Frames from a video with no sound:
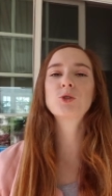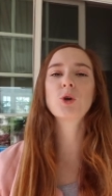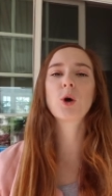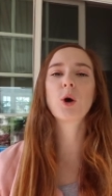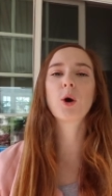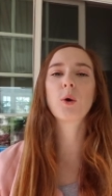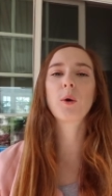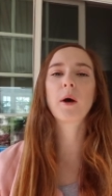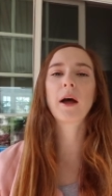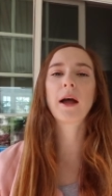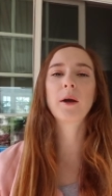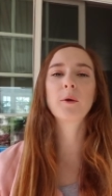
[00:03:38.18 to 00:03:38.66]

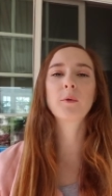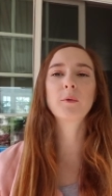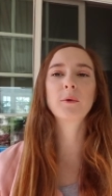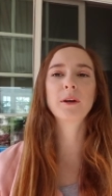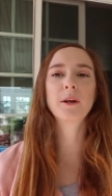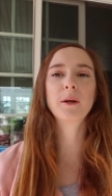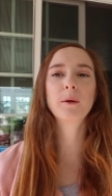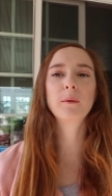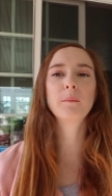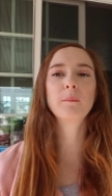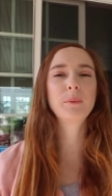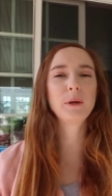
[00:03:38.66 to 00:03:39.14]
so I
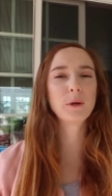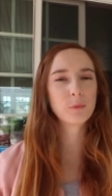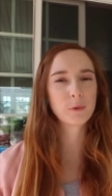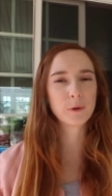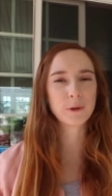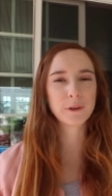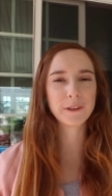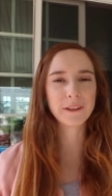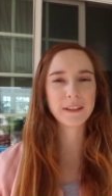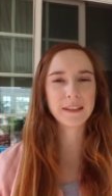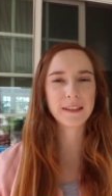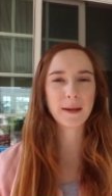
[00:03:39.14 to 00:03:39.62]
wouldn't be
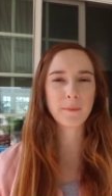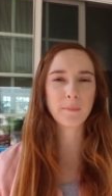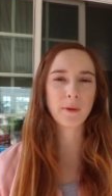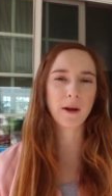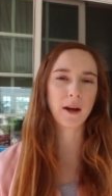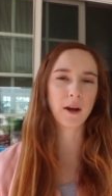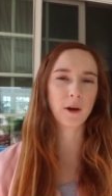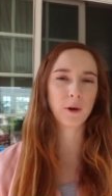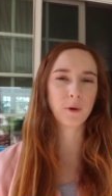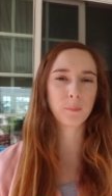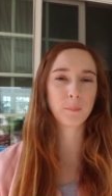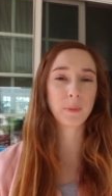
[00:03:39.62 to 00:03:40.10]
worried
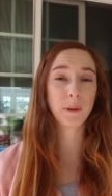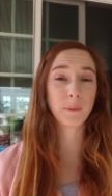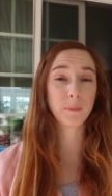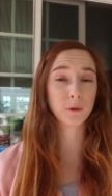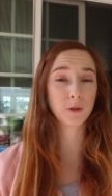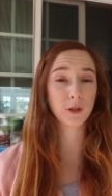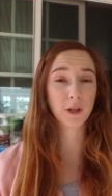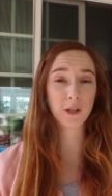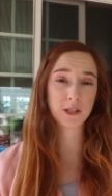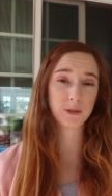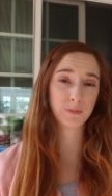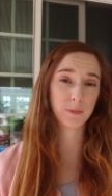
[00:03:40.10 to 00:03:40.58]
about people
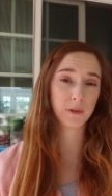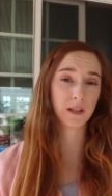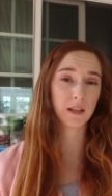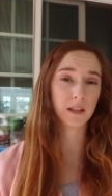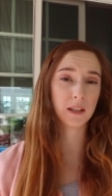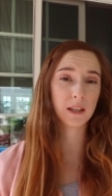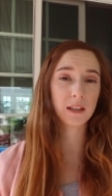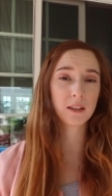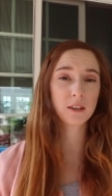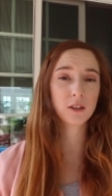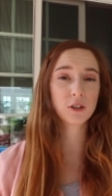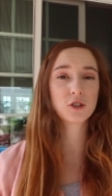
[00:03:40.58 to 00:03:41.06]
not speaking
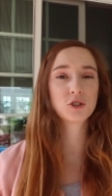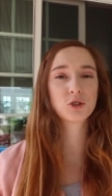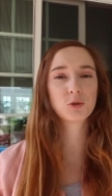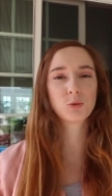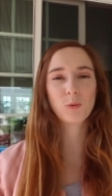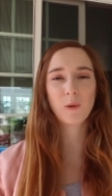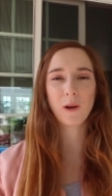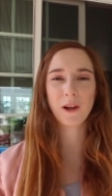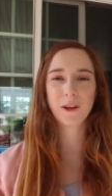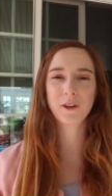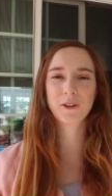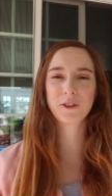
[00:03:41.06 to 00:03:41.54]
English
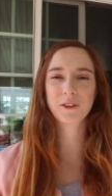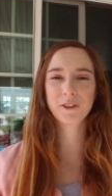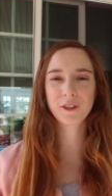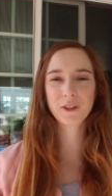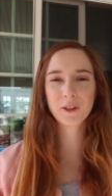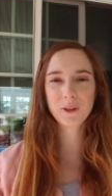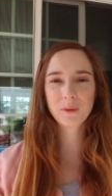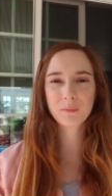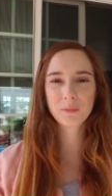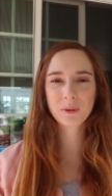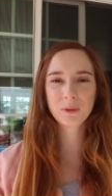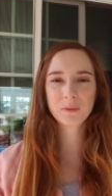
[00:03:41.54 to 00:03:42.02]
while you're in
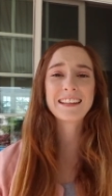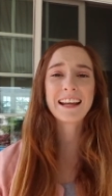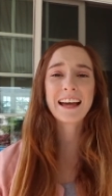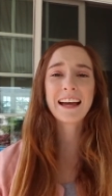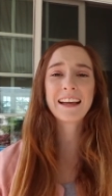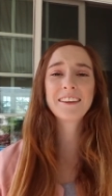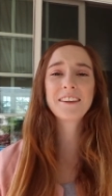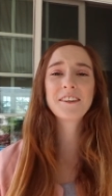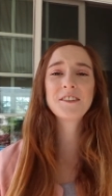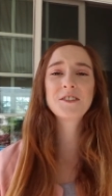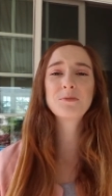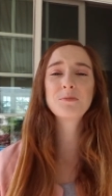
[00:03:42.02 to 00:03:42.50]
Europe. Now
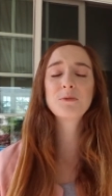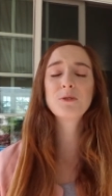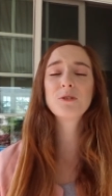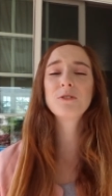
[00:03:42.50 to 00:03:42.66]
let's